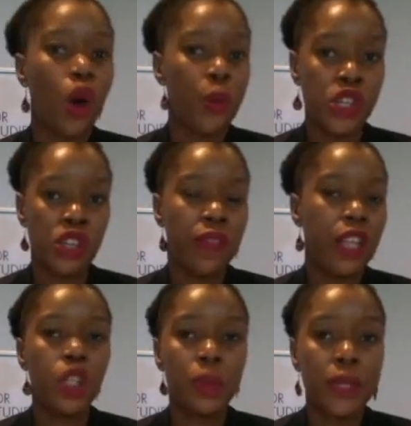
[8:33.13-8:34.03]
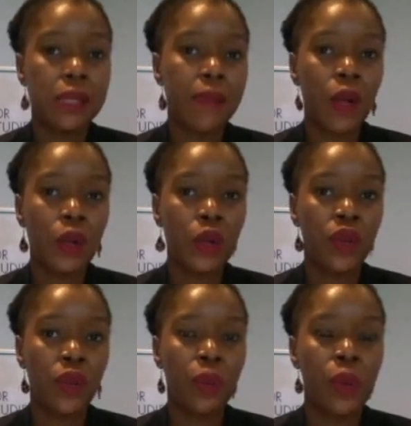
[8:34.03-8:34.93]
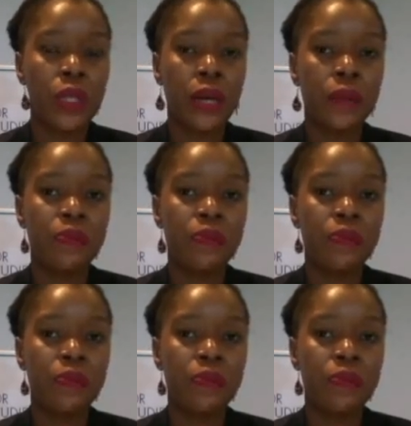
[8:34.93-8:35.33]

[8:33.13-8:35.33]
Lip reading: option than to be smuggled over the border.